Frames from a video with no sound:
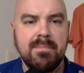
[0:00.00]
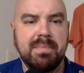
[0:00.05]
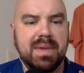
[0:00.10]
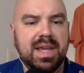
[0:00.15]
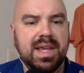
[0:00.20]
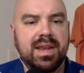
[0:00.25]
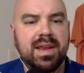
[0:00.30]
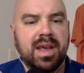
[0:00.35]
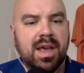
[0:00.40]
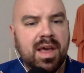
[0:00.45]
I
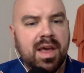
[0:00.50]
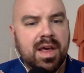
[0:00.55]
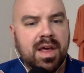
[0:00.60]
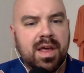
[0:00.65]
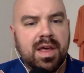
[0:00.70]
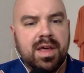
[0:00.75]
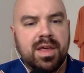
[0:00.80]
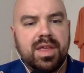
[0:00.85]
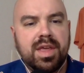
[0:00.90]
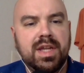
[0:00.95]
mean,
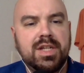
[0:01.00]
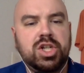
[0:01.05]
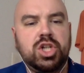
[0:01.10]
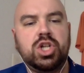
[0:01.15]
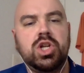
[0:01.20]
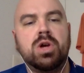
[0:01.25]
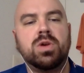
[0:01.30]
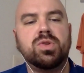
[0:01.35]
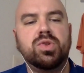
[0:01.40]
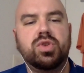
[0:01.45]
it
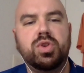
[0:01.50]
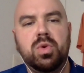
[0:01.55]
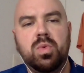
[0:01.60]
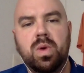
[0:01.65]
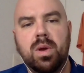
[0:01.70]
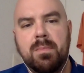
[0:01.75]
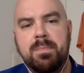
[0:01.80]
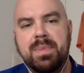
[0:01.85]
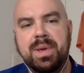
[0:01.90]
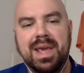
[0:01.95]
shows you
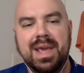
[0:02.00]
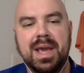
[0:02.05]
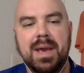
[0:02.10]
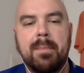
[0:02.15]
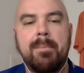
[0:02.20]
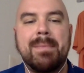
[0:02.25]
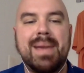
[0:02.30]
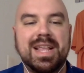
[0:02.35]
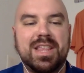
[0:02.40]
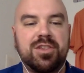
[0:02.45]
what
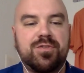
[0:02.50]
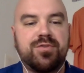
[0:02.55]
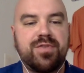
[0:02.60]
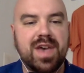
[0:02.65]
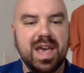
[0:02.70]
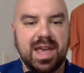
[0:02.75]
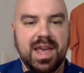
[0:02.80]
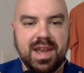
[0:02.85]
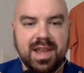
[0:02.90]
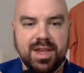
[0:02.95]
being a Mets
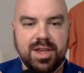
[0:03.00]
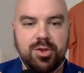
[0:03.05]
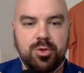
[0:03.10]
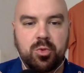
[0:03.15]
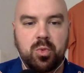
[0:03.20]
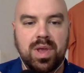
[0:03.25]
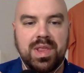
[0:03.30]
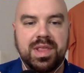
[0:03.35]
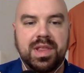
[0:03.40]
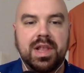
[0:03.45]
fan
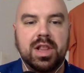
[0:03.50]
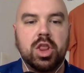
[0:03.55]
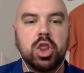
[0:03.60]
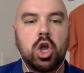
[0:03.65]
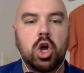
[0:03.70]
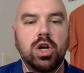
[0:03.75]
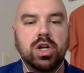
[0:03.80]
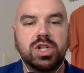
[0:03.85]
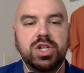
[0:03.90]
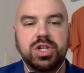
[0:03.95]
is when the
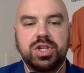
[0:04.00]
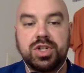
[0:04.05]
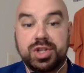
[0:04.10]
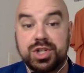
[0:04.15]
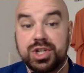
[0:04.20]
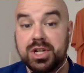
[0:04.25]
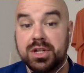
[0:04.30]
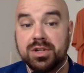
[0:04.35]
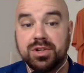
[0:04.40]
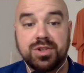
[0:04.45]

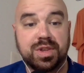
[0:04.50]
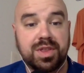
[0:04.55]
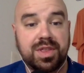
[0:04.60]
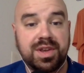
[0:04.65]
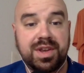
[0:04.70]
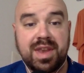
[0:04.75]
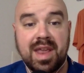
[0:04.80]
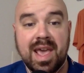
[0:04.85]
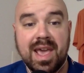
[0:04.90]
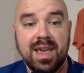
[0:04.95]
largest cheers of
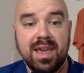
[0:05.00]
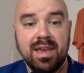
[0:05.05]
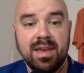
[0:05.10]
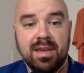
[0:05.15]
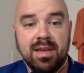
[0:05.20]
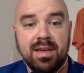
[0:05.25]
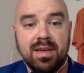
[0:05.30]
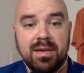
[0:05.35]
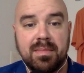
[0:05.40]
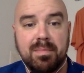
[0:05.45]
the day
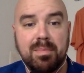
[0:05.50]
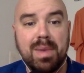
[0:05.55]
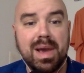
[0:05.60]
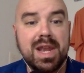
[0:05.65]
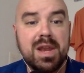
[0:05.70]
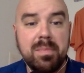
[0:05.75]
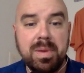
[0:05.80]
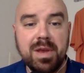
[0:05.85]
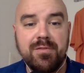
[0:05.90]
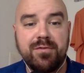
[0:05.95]

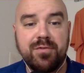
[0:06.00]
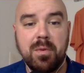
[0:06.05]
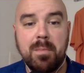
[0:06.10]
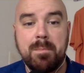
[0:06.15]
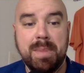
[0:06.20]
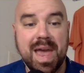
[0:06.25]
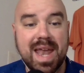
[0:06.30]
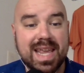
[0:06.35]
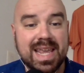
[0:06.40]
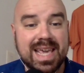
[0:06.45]
might have been for
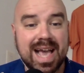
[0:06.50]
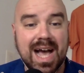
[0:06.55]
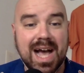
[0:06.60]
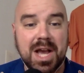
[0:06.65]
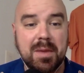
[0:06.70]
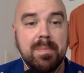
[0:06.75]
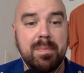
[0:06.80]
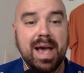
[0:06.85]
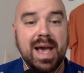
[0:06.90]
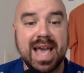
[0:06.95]
Benny
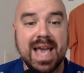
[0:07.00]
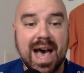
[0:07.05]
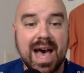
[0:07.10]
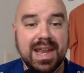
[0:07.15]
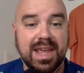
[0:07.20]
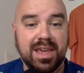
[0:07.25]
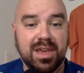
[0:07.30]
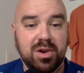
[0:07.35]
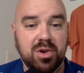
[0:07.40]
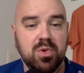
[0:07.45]

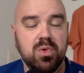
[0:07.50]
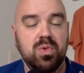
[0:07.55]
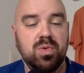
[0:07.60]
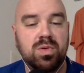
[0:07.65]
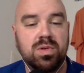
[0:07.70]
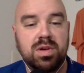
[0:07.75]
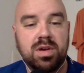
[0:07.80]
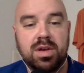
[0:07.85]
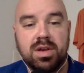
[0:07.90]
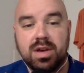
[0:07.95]
Agbayani,
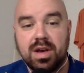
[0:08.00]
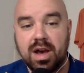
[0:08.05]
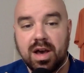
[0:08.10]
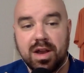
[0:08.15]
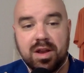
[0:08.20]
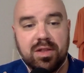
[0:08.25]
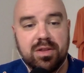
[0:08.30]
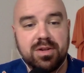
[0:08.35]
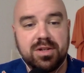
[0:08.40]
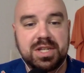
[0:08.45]
who
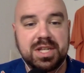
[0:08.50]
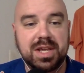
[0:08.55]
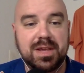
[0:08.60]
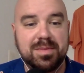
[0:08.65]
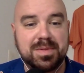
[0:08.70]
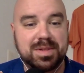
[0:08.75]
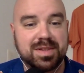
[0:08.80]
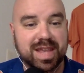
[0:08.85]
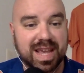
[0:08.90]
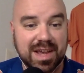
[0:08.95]
on other
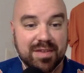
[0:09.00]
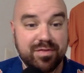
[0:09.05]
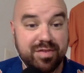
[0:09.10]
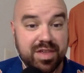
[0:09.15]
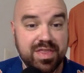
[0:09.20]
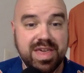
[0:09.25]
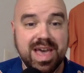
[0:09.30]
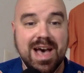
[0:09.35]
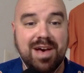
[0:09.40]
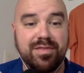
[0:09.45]
teams is like a
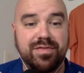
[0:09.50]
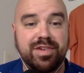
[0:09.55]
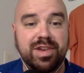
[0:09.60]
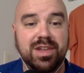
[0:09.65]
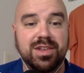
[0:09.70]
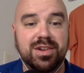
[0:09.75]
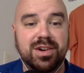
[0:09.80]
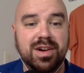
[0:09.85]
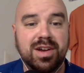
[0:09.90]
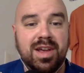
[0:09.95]
fifth
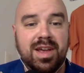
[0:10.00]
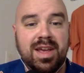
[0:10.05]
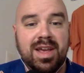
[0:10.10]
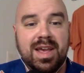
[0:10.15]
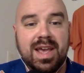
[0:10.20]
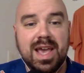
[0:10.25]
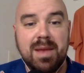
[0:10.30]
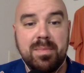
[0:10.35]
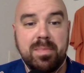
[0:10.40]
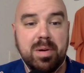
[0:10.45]
outfielder,
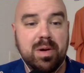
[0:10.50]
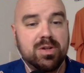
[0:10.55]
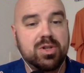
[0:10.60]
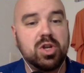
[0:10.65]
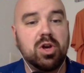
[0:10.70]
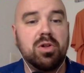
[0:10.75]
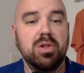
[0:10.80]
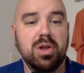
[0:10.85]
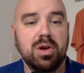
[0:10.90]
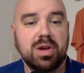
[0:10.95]
and
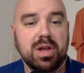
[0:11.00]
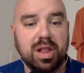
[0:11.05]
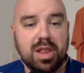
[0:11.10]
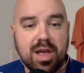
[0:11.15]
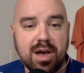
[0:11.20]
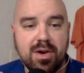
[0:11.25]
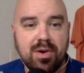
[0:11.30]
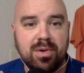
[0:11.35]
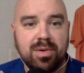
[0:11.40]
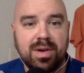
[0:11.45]
Bartolo
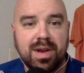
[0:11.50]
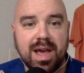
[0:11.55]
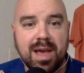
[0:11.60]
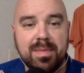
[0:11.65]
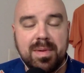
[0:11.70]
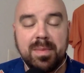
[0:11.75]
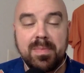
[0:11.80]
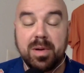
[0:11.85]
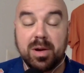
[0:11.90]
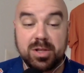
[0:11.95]
Colon.
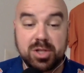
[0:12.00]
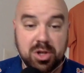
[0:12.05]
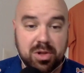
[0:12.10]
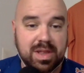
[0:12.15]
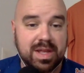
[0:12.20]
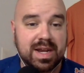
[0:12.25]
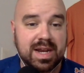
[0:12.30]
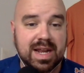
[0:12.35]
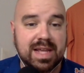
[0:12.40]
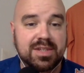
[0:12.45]
I mean,
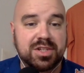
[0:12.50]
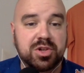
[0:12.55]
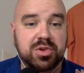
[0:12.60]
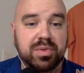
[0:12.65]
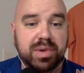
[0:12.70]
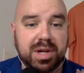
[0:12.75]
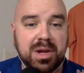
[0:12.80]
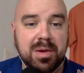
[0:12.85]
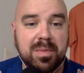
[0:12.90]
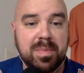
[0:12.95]
Bartolo had a nice
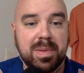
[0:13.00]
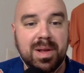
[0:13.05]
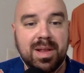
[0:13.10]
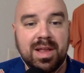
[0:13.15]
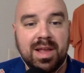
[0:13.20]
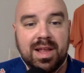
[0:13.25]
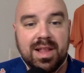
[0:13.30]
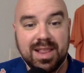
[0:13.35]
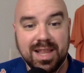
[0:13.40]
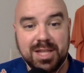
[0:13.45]
career,
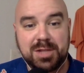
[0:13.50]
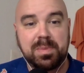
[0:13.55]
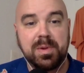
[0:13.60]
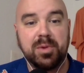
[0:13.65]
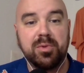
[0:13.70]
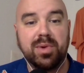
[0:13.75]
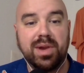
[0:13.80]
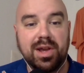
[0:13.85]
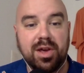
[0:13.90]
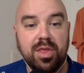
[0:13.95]
but let's
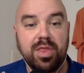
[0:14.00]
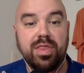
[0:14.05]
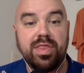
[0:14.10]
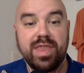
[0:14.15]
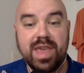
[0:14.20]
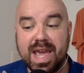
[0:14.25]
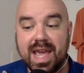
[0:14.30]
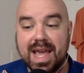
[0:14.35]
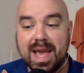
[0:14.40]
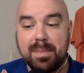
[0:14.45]
be real.
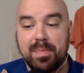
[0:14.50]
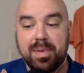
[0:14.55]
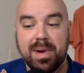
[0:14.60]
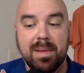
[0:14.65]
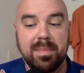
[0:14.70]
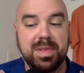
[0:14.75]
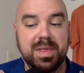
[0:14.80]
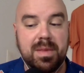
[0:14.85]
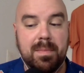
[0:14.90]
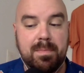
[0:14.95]
They got
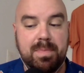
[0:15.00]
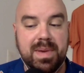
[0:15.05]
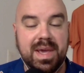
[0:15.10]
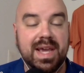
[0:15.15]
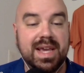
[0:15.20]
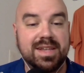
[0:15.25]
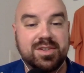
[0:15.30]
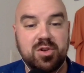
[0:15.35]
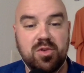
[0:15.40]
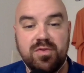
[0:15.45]
probably the
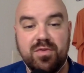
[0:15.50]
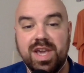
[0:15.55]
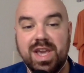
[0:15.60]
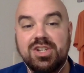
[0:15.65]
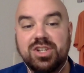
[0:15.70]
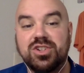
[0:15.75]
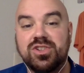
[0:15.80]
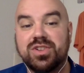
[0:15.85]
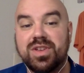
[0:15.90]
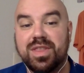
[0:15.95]
biggest
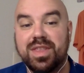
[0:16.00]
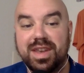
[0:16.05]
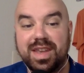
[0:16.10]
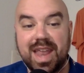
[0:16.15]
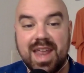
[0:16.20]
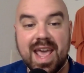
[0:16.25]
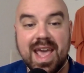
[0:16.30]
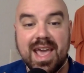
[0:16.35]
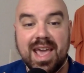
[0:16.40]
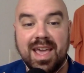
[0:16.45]
ovations of the
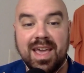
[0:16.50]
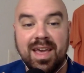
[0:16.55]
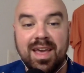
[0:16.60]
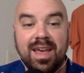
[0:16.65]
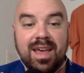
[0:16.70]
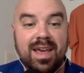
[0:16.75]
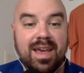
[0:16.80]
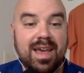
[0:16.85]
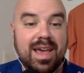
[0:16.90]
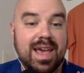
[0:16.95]
day,
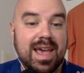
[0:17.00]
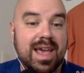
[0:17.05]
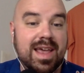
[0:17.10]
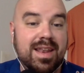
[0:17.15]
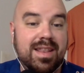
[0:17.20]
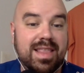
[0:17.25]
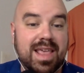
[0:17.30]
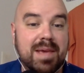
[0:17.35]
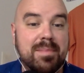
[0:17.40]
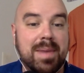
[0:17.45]

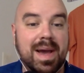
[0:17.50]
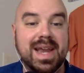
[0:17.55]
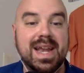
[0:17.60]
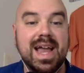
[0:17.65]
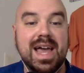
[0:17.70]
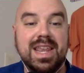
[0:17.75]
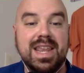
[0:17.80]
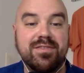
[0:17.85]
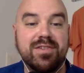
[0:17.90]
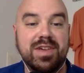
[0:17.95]
and they might
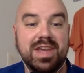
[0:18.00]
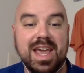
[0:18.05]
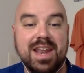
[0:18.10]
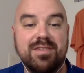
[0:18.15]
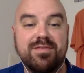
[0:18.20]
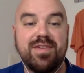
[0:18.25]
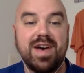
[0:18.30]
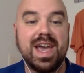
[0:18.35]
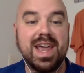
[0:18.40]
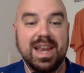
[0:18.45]
not even
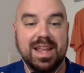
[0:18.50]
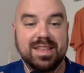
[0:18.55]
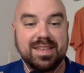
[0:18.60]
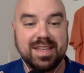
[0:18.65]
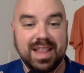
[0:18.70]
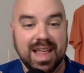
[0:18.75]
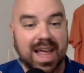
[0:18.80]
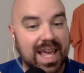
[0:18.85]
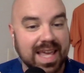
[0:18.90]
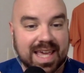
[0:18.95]
get invited
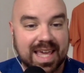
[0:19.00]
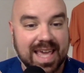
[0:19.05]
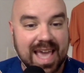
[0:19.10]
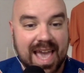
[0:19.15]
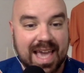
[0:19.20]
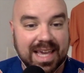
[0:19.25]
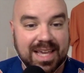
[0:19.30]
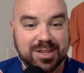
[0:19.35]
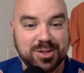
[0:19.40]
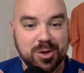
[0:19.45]
to like a
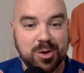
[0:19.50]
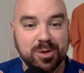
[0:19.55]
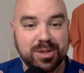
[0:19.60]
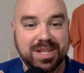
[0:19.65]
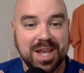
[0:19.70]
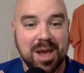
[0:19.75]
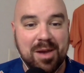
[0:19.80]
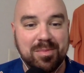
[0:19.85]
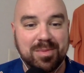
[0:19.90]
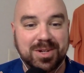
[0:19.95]
Yankees
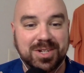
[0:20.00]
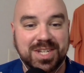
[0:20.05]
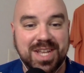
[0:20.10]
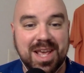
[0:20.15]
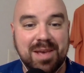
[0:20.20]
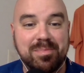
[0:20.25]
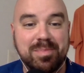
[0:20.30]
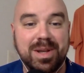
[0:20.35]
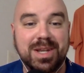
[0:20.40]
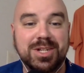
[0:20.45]
Old-Timers
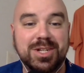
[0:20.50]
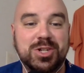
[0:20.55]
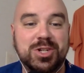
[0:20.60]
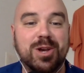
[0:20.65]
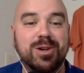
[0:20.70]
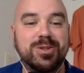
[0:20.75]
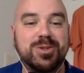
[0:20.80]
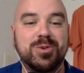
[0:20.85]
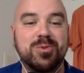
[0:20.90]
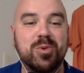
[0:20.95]
Day. But it
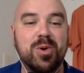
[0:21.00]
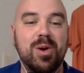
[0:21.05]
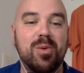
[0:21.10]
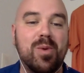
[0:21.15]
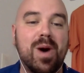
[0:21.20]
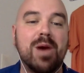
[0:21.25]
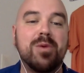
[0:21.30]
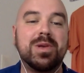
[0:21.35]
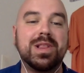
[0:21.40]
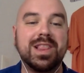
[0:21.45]
shows you
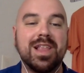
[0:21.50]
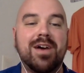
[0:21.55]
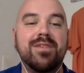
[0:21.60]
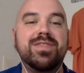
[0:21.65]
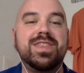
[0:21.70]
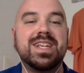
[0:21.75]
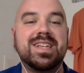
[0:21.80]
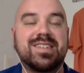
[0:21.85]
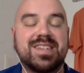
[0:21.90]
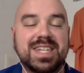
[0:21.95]
why we
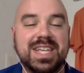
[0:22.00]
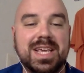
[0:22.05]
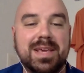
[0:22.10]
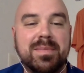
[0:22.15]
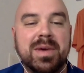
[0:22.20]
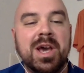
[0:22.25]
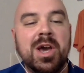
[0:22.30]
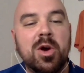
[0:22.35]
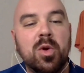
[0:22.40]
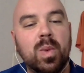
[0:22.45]
love this
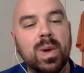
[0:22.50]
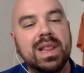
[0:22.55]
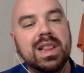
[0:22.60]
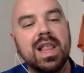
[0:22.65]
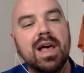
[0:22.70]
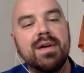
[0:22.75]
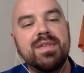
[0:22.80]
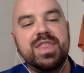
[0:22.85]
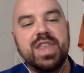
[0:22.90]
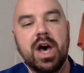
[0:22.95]
team. We
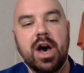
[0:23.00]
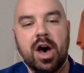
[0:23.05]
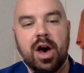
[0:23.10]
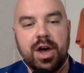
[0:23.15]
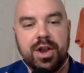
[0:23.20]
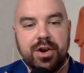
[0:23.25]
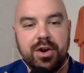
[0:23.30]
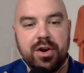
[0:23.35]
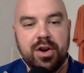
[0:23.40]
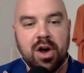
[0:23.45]
love the
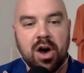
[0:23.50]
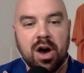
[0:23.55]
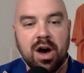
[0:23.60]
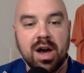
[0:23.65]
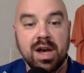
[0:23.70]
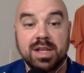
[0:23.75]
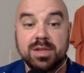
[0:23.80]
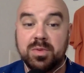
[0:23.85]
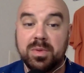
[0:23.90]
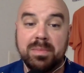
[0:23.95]

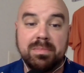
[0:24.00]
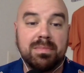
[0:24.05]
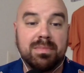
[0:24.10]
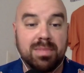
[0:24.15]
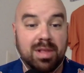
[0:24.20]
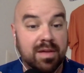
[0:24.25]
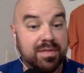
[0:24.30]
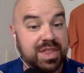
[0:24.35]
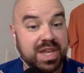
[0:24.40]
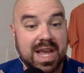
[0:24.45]
underdogs. We
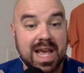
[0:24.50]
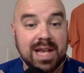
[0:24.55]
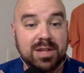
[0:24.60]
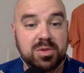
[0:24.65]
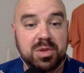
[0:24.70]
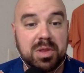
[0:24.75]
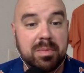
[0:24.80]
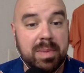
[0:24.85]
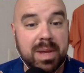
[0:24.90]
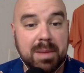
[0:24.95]
love the
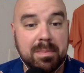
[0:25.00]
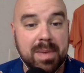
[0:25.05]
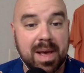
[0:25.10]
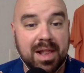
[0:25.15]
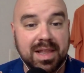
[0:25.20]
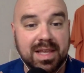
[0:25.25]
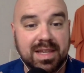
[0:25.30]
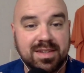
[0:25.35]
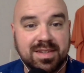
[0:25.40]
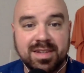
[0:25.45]
guys with the big
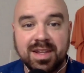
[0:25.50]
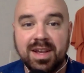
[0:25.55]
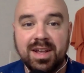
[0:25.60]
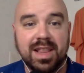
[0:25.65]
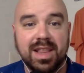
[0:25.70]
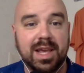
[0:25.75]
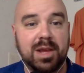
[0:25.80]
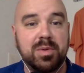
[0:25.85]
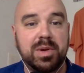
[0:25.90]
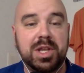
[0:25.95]
bellies
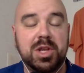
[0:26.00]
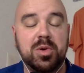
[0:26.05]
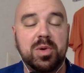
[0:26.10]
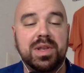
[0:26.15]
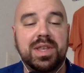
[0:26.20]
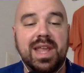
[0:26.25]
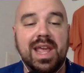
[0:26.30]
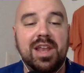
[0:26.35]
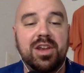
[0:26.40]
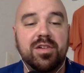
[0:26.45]
like we do
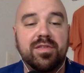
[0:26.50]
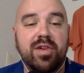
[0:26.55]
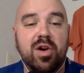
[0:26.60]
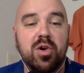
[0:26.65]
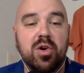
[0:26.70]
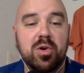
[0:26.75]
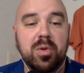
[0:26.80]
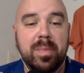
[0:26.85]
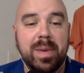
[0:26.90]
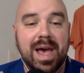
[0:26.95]
with Daniel
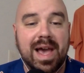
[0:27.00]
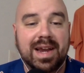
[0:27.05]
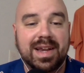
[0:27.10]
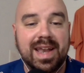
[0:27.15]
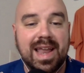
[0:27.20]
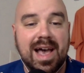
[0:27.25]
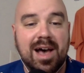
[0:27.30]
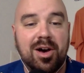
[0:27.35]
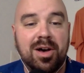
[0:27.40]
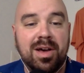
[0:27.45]

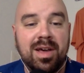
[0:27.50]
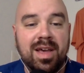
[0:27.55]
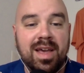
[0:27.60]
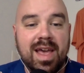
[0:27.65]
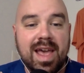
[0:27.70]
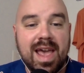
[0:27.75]
Vogelback now.